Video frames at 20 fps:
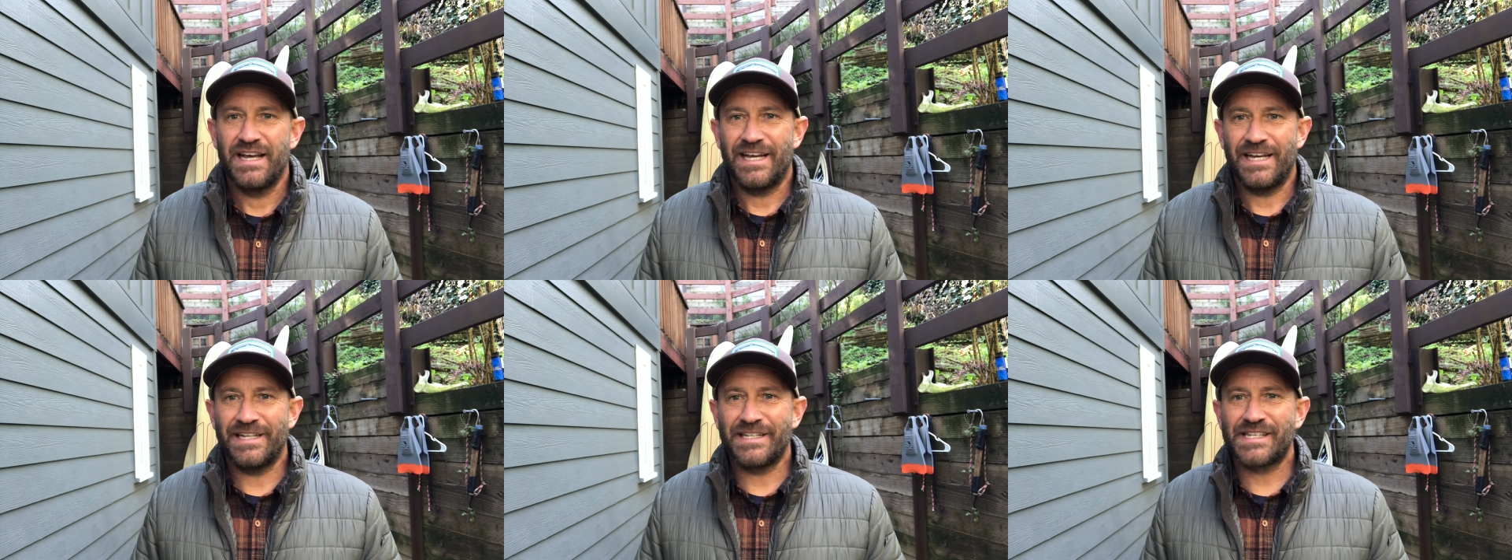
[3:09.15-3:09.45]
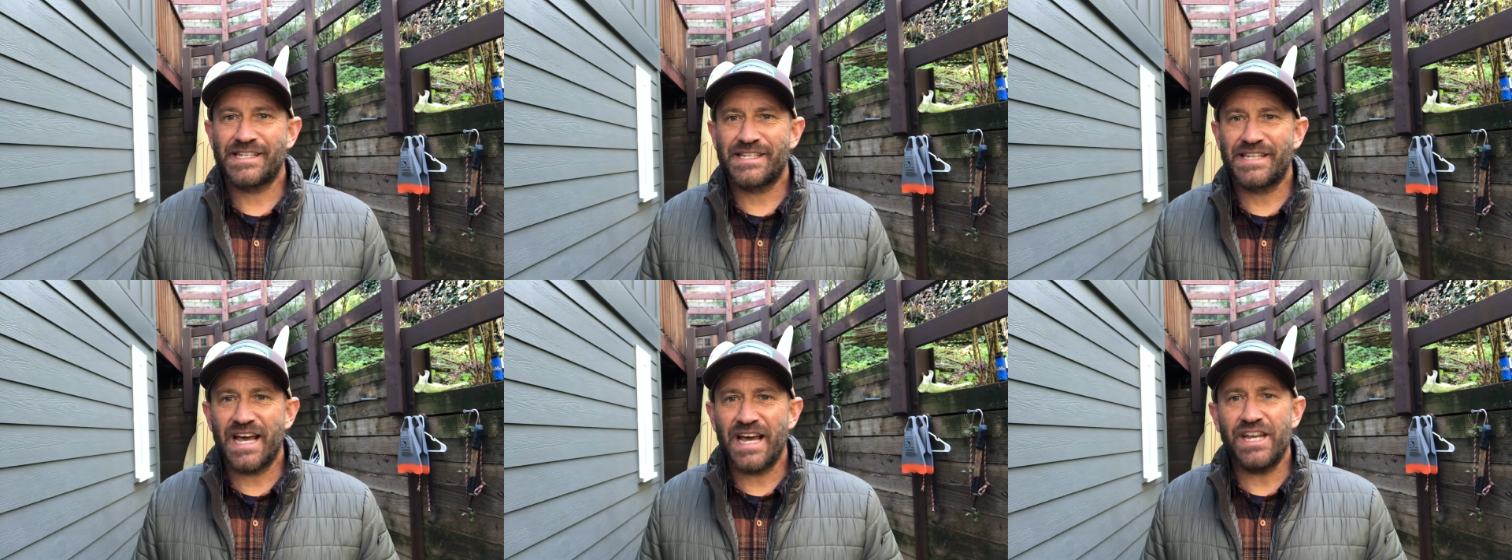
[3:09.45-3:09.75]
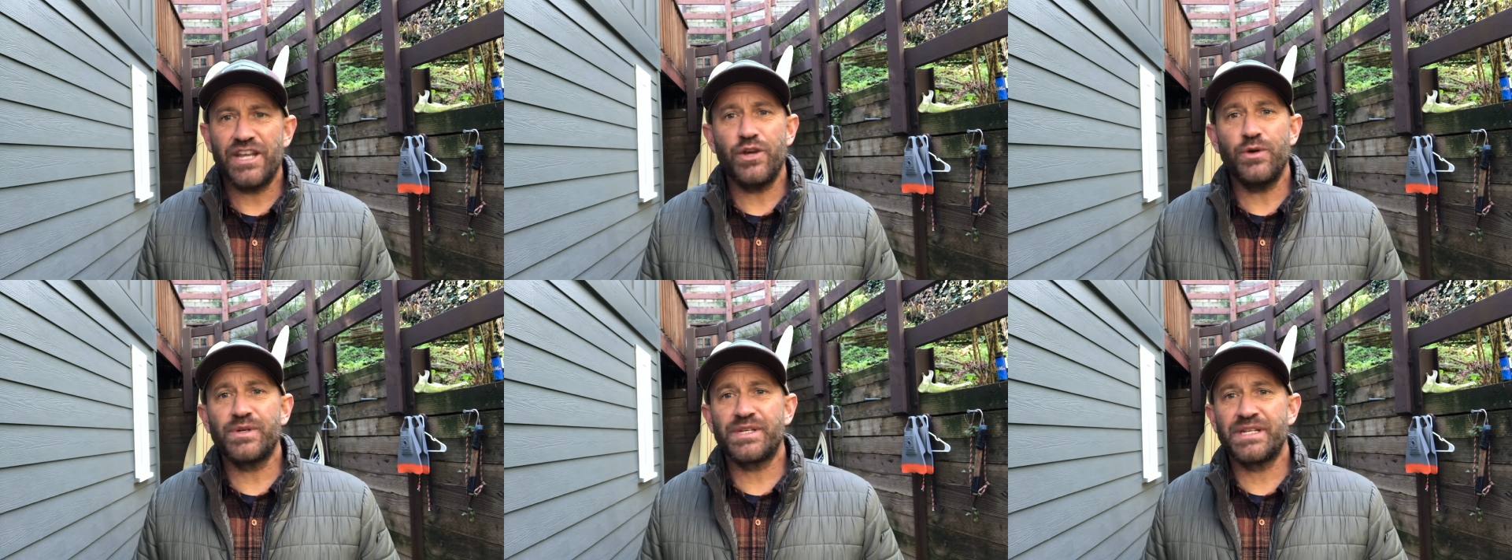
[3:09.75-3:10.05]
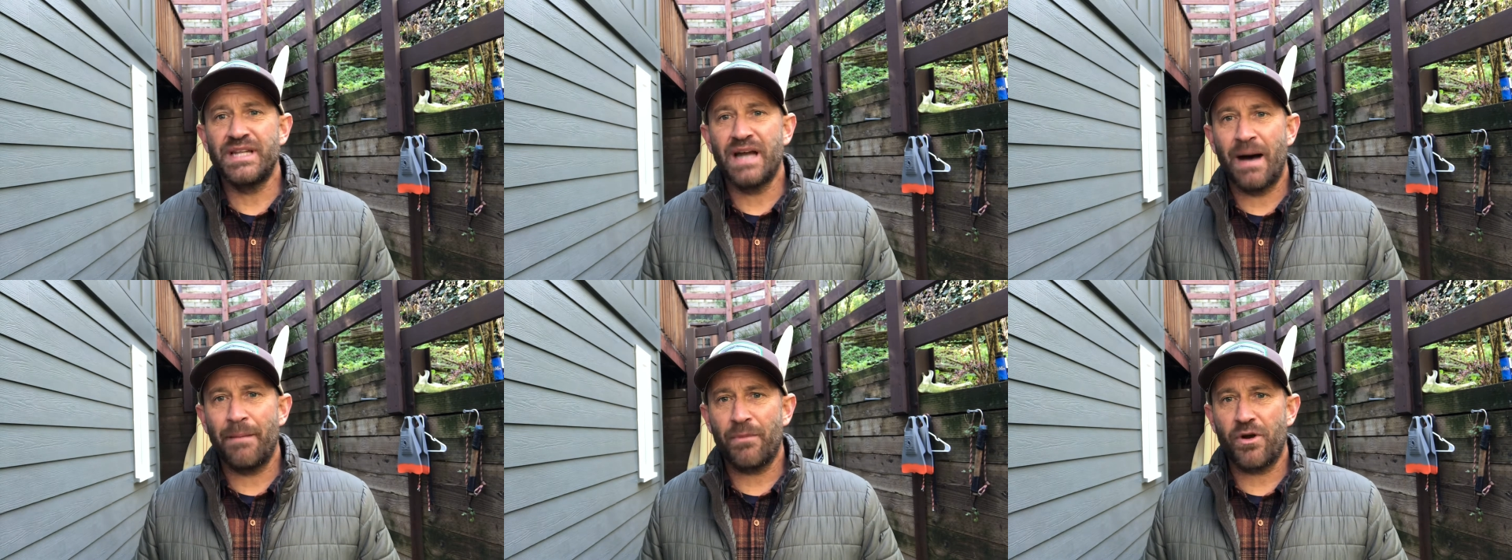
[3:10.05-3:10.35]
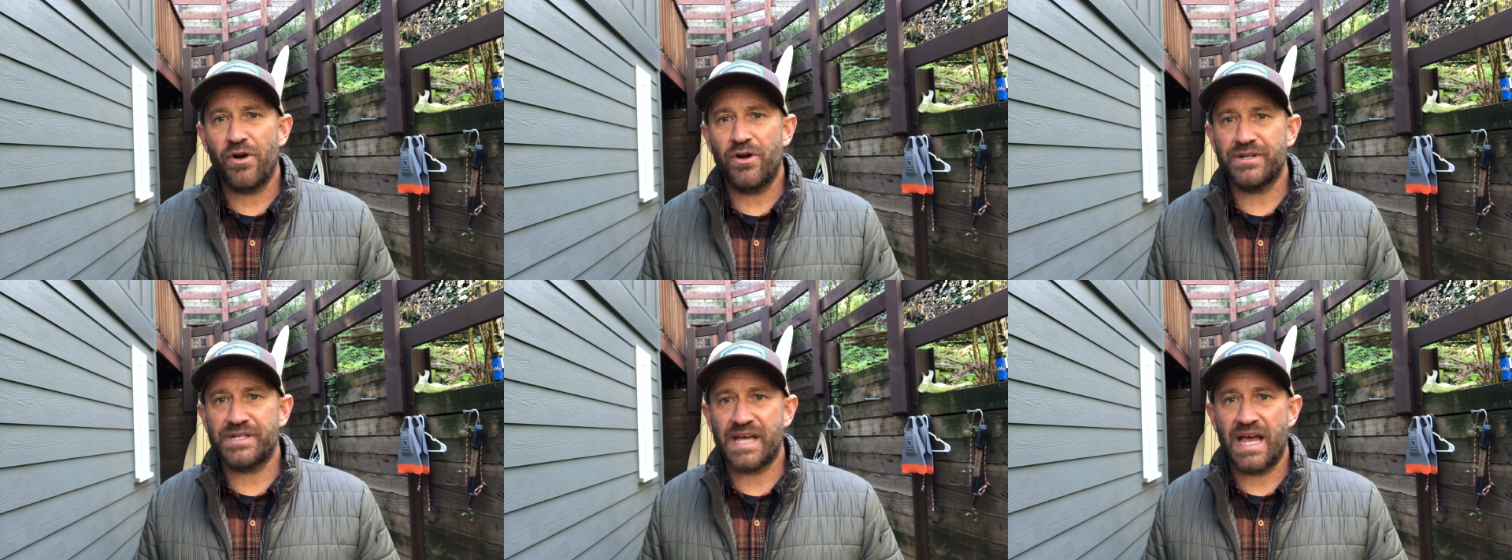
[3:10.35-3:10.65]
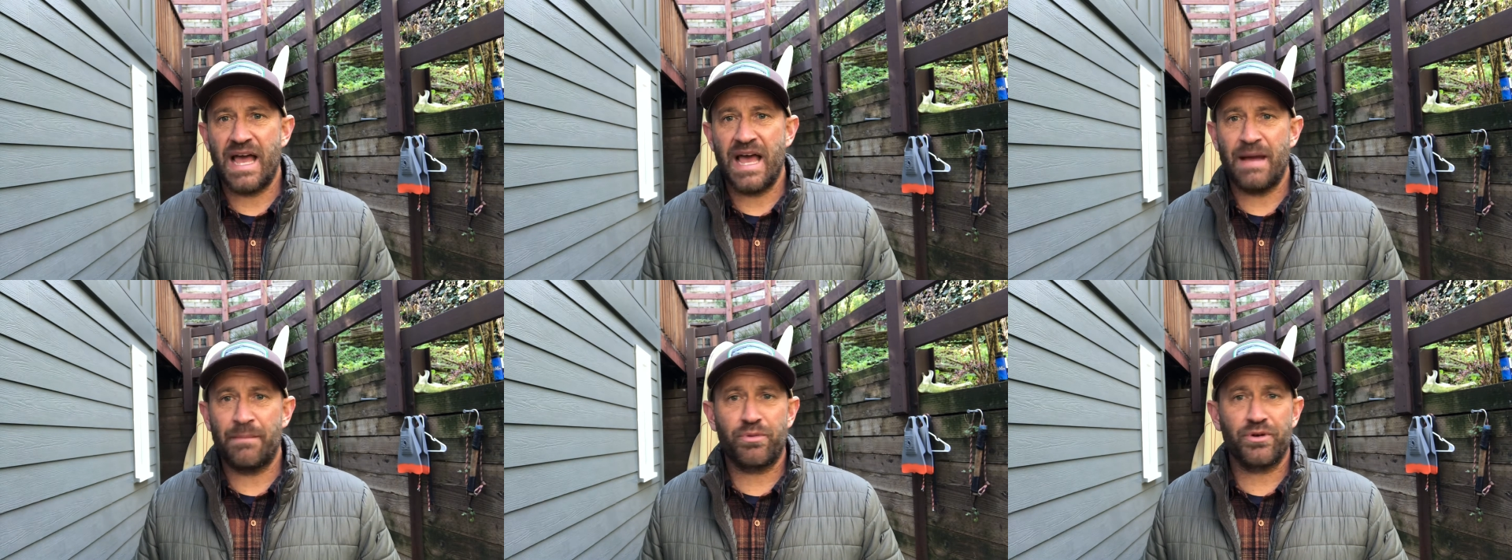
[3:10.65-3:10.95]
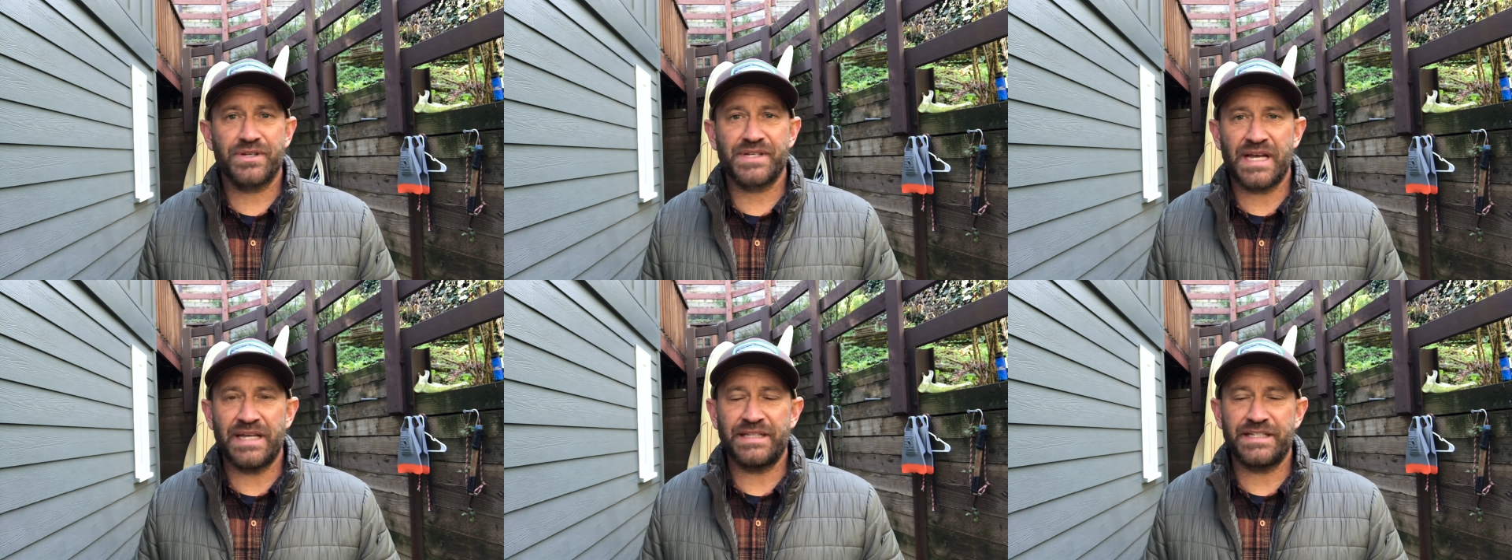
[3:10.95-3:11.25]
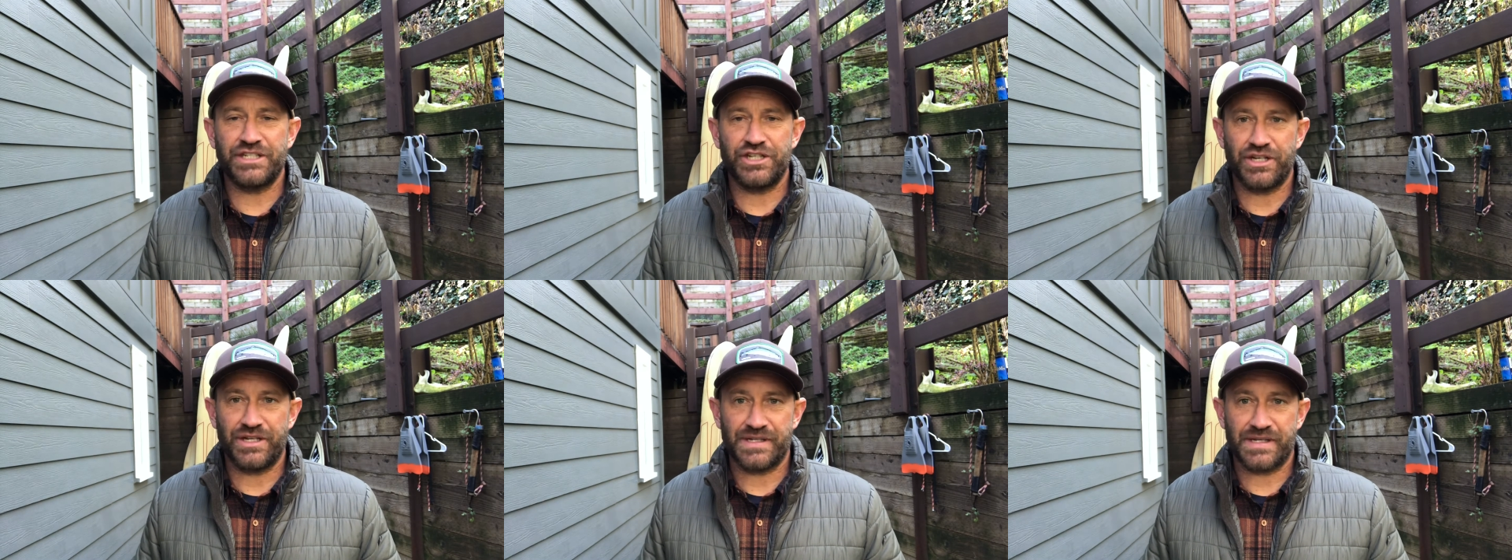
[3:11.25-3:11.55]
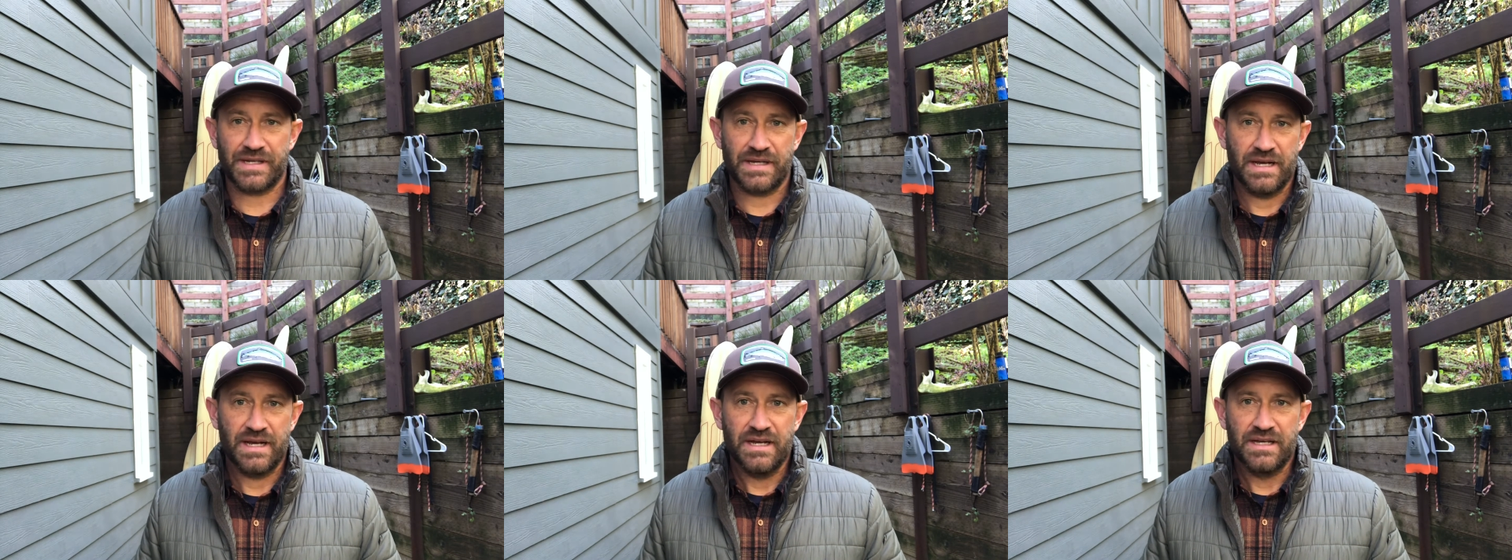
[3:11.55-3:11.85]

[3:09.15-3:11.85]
Instead, use numbers and percentages,